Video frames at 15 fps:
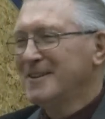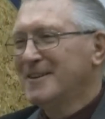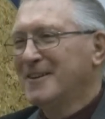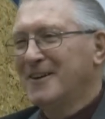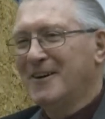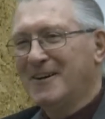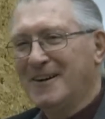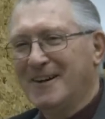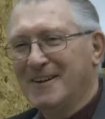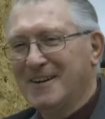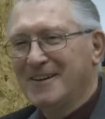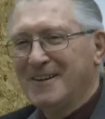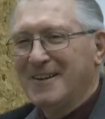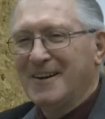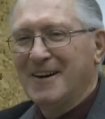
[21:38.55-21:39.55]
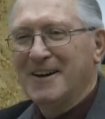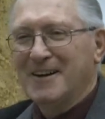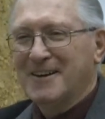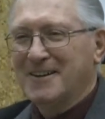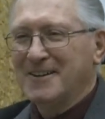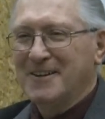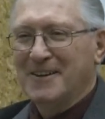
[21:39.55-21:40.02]
I
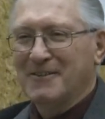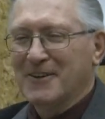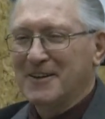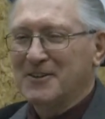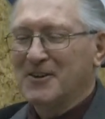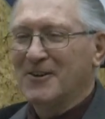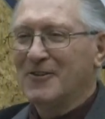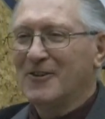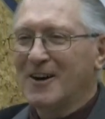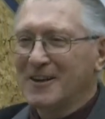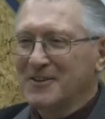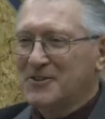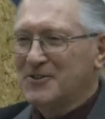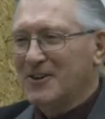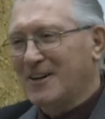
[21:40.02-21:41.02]
can, if I don't want to,